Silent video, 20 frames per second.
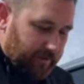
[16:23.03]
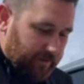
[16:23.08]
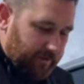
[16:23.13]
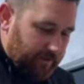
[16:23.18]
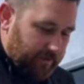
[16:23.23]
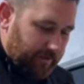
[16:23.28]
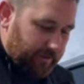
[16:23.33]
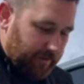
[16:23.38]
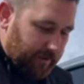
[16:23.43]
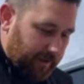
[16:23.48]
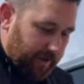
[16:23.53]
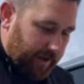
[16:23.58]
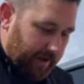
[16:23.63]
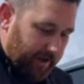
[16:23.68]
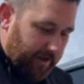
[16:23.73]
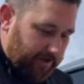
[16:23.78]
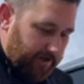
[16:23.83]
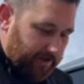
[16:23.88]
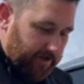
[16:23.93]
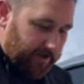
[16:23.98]
Yeah,
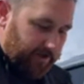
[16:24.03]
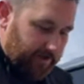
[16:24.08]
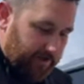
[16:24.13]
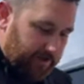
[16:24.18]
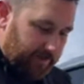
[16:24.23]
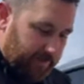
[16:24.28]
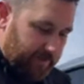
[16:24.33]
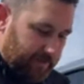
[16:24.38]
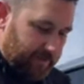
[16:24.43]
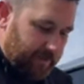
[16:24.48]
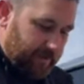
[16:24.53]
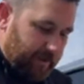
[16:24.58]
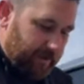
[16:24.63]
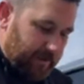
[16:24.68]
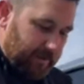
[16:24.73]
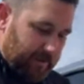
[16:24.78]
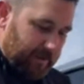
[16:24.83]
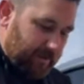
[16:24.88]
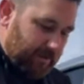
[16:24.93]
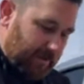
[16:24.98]

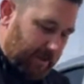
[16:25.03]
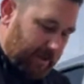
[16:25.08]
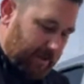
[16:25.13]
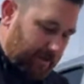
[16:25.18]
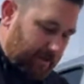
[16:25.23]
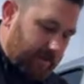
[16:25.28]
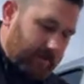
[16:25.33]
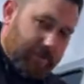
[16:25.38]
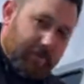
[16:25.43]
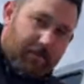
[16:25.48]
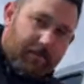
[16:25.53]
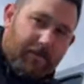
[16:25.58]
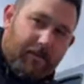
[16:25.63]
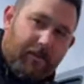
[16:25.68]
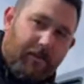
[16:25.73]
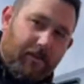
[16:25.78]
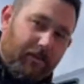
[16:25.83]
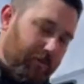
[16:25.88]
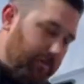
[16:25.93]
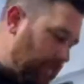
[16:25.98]
trying to lose a
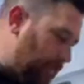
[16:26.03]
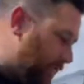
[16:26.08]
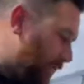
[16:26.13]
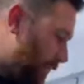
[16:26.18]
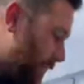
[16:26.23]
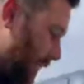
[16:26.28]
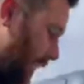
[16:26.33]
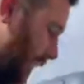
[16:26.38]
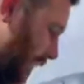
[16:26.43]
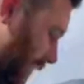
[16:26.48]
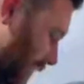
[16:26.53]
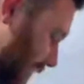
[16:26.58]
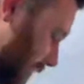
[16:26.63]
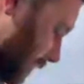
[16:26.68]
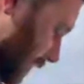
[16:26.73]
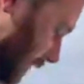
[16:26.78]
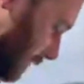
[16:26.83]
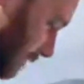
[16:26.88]
solid 50 pounds, but